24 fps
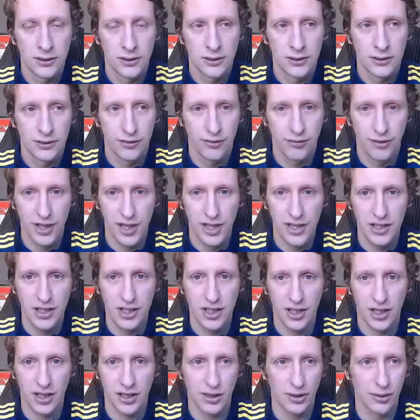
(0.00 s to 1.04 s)

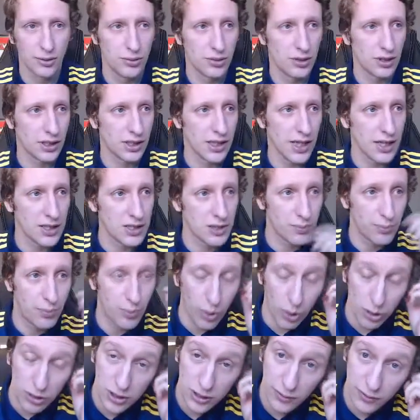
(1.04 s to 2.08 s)
3-2 against
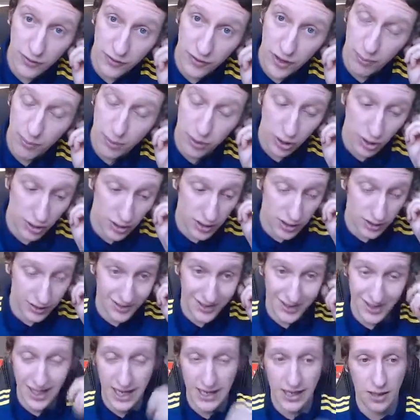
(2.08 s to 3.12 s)

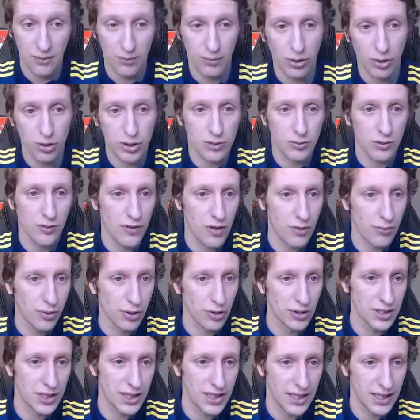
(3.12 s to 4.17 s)
second bottom of the
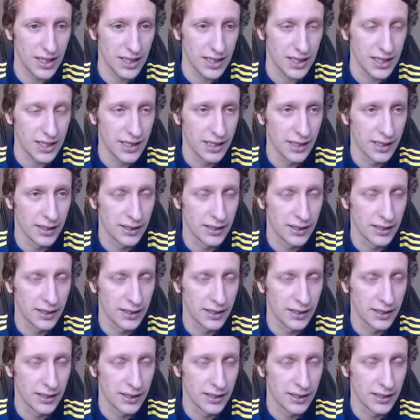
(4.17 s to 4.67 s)
bloody league.